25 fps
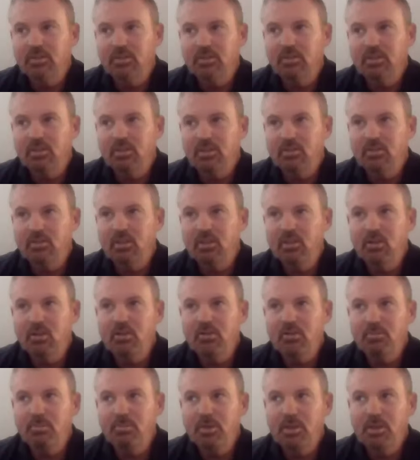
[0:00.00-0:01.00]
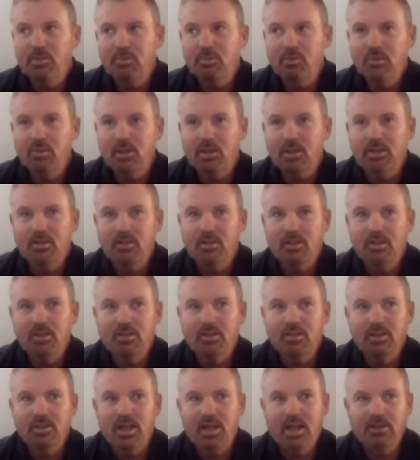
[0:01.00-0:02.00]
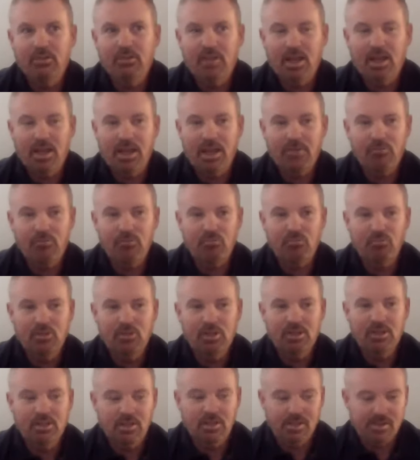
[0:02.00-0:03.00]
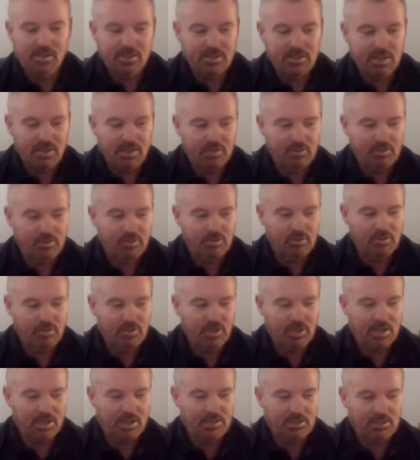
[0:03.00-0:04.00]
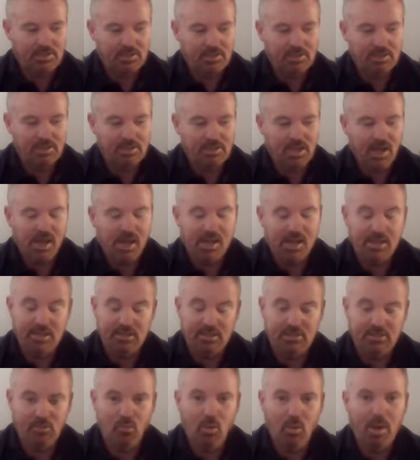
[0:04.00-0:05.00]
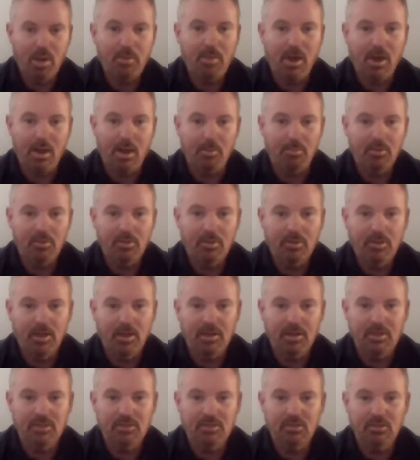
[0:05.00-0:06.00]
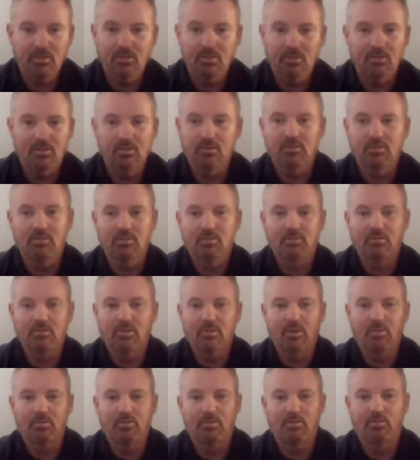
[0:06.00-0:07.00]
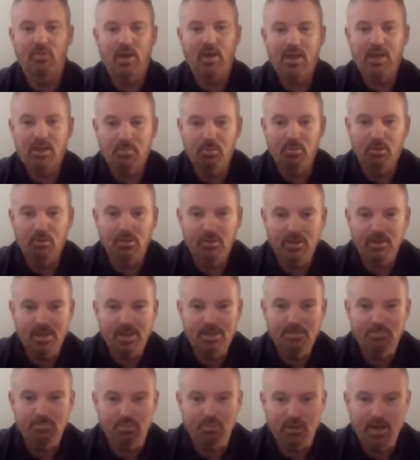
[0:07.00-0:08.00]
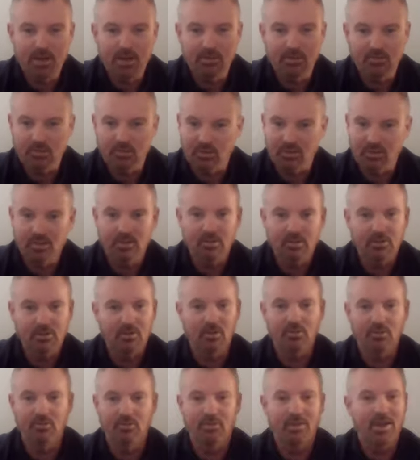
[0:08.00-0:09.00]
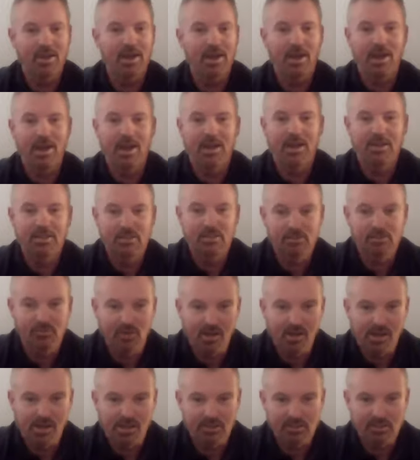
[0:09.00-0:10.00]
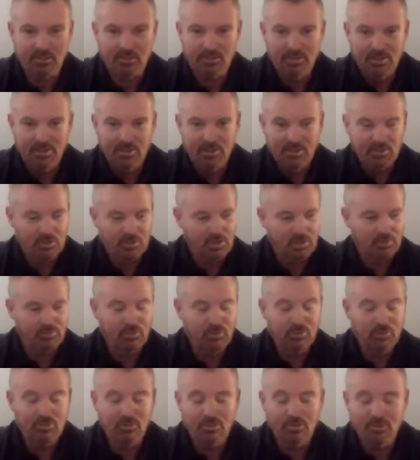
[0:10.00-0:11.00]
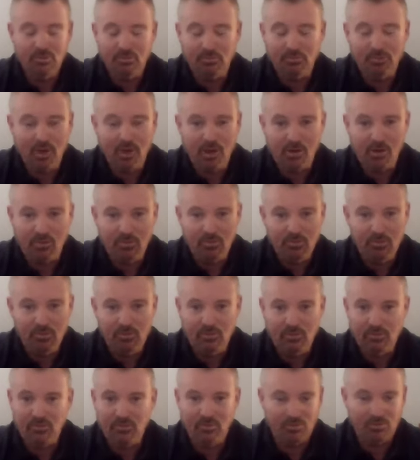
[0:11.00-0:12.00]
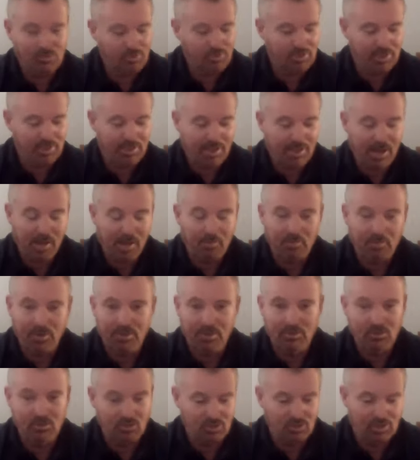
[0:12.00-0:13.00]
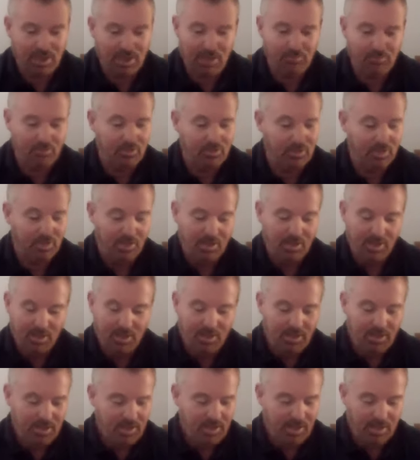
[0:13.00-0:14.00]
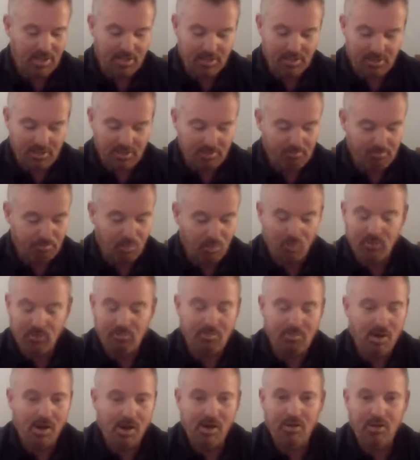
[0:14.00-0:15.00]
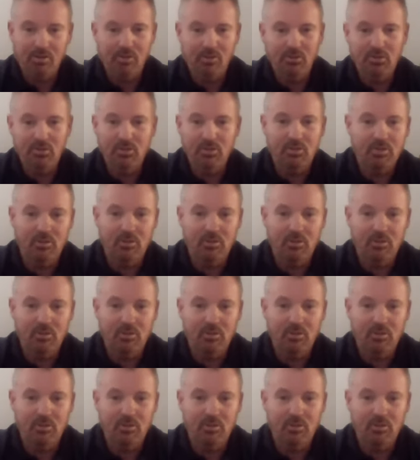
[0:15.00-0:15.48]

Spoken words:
there's a lot of people that haven't realised that STK is a web app, and it's available on any browser on any device. So if you've got your phone, you can set it up and just have a bookmark on your